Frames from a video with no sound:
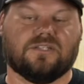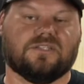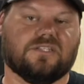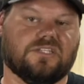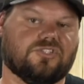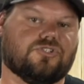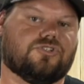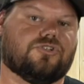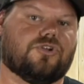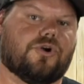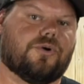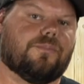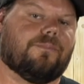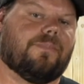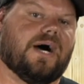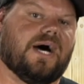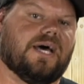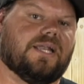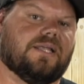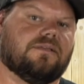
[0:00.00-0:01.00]
these dirt
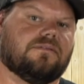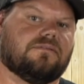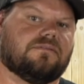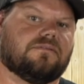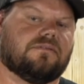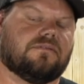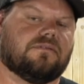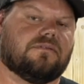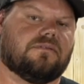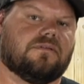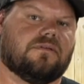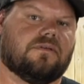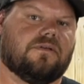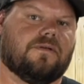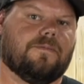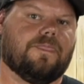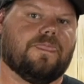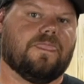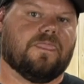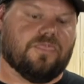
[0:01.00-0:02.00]
bodies,
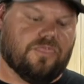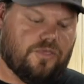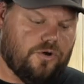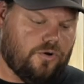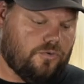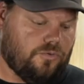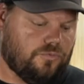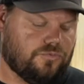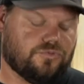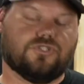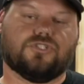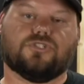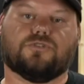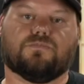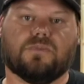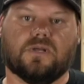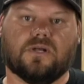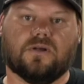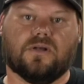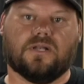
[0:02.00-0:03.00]
though
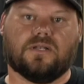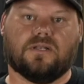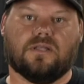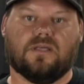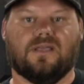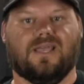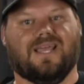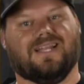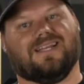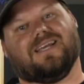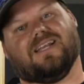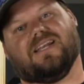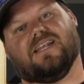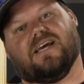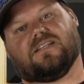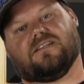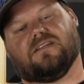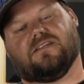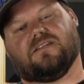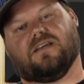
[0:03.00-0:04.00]
spirit and
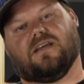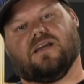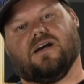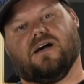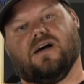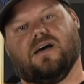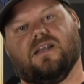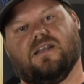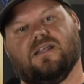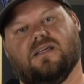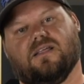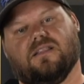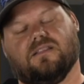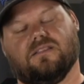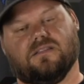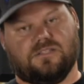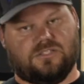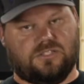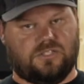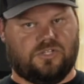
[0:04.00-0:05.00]
connected to God.
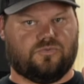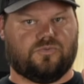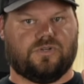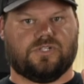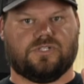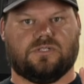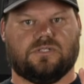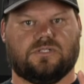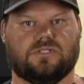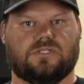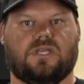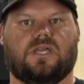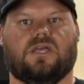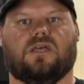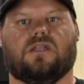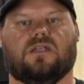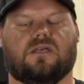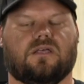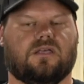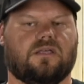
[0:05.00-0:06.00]
This is the original
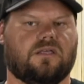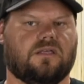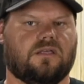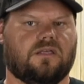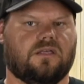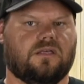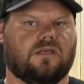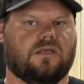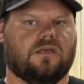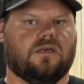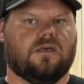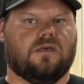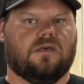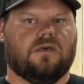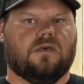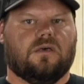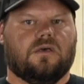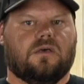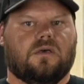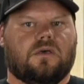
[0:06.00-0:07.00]
intent.
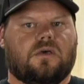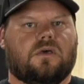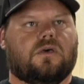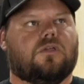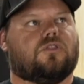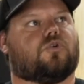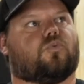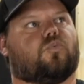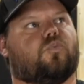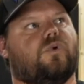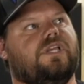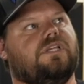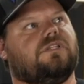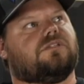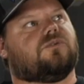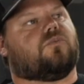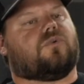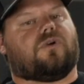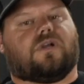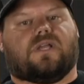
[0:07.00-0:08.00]
The
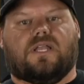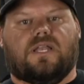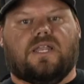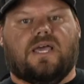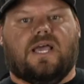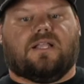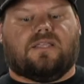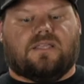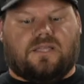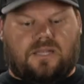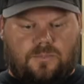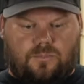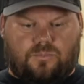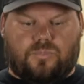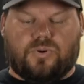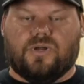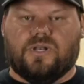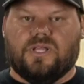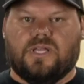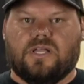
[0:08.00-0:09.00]
reason we're connected and
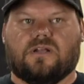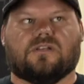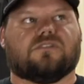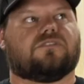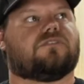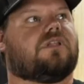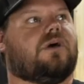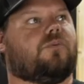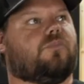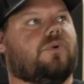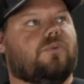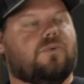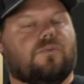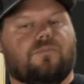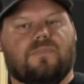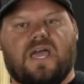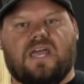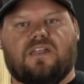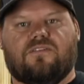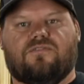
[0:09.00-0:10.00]
put here is so that we would
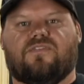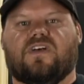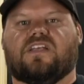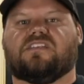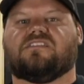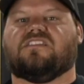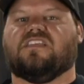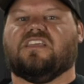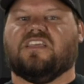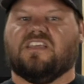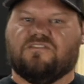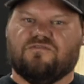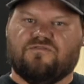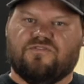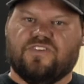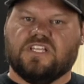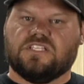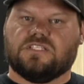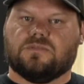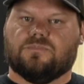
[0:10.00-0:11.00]
manifest the
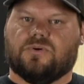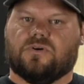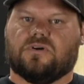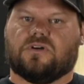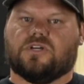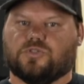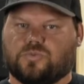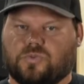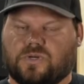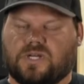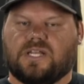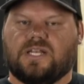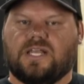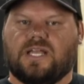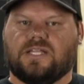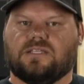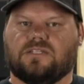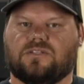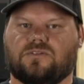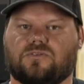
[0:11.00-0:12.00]
invisible, because we're
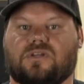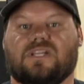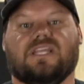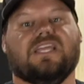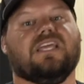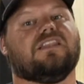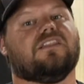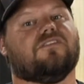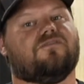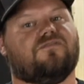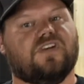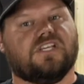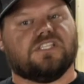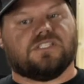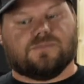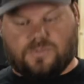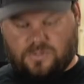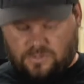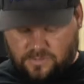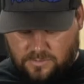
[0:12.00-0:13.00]
connected to it, in the
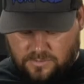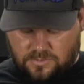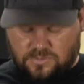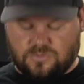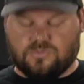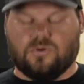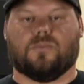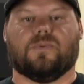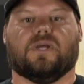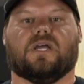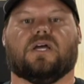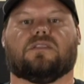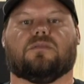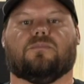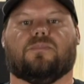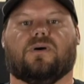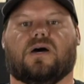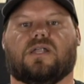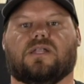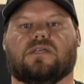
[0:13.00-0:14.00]
visible. That's why we got the
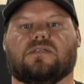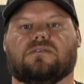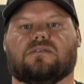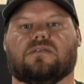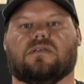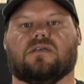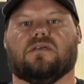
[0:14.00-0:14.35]
bodies.